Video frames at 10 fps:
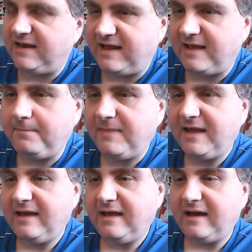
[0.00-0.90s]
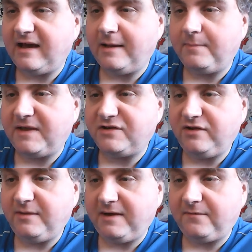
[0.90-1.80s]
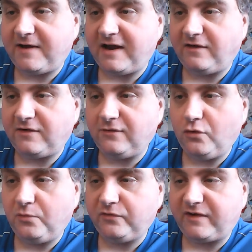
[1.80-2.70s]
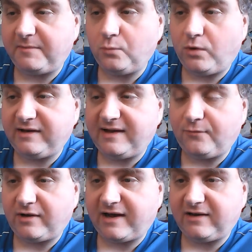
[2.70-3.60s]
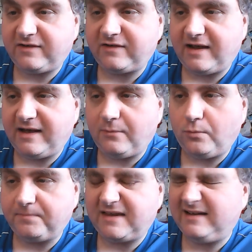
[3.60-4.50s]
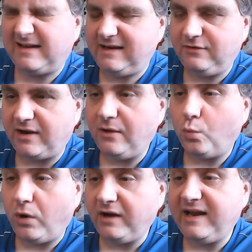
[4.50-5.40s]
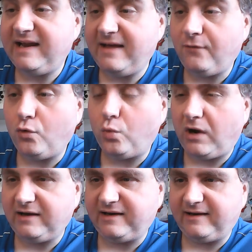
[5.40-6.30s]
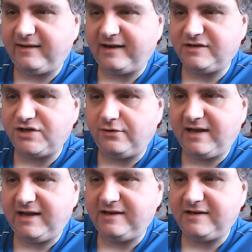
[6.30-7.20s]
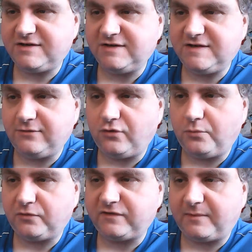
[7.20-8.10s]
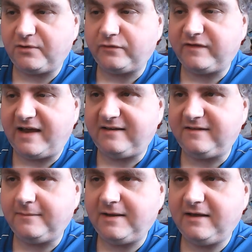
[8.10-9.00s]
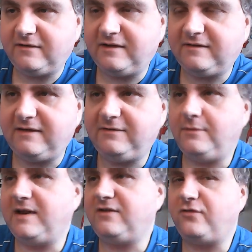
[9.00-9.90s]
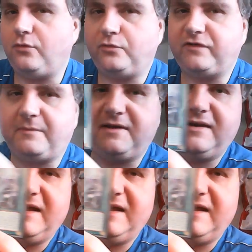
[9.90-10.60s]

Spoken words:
here. During the main phase, you can normal summon 1 level light. One level 1 light tuner in addition to your normal summon or set. So this gives you an extra normal summon